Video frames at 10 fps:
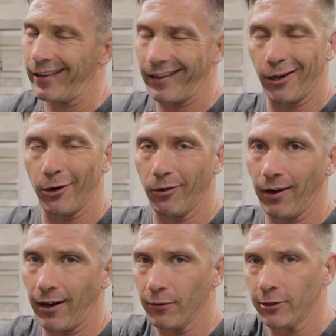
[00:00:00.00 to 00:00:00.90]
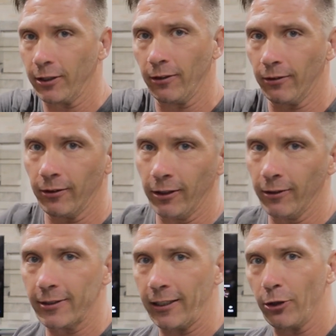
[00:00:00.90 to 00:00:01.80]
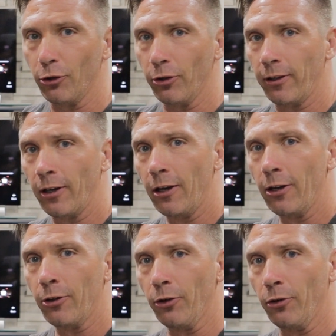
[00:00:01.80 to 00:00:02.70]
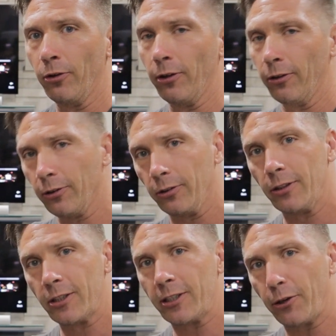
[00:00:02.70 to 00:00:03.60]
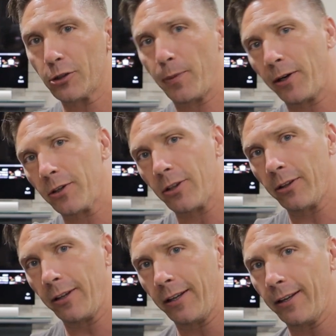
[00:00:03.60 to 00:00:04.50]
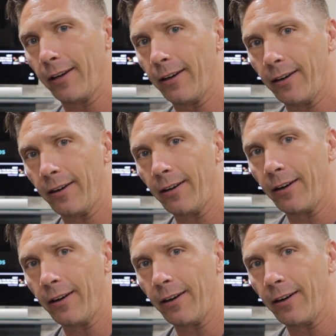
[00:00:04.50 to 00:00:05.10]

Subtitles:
I know, obviously, you're listening through the little stereo speakers on the